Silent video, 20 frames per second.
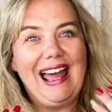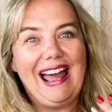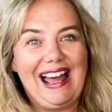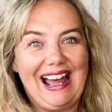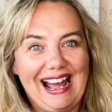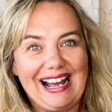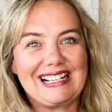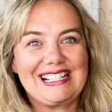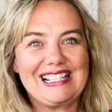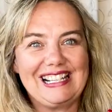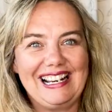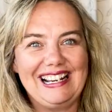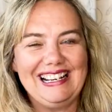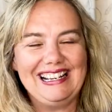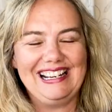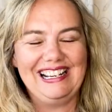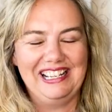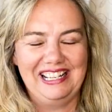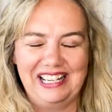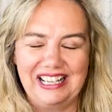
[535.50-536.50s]
accent,
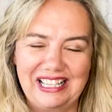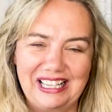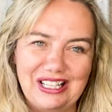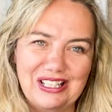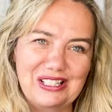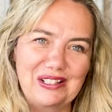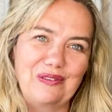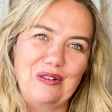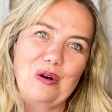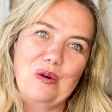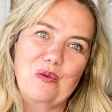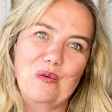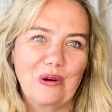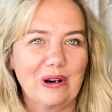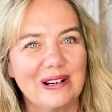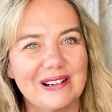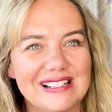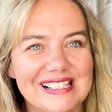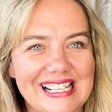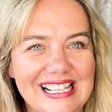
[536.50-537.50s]
a little different
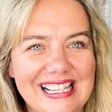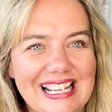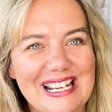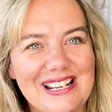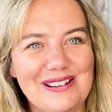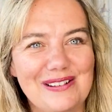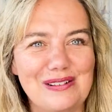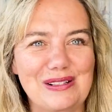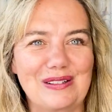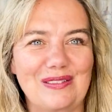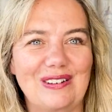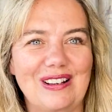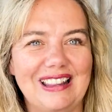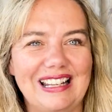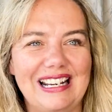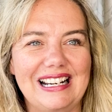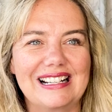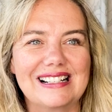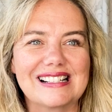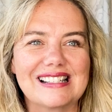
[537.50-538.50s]
words that they use for
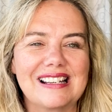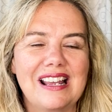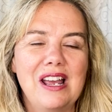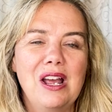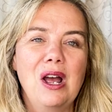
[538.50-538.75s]
things.